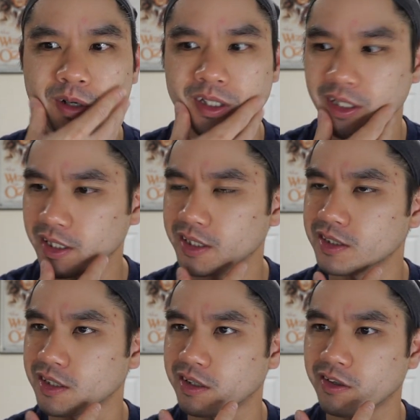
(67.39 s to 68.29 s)
I think
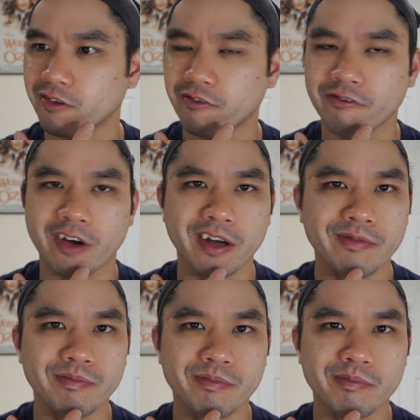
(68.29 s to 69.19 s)
it's a
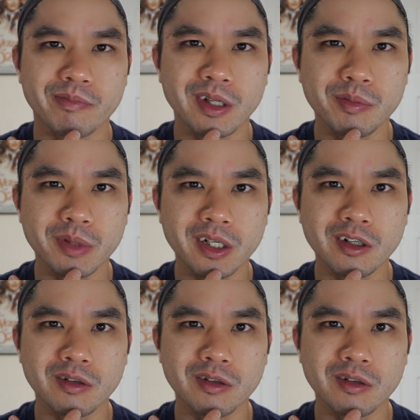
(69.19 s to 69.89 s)
5mm,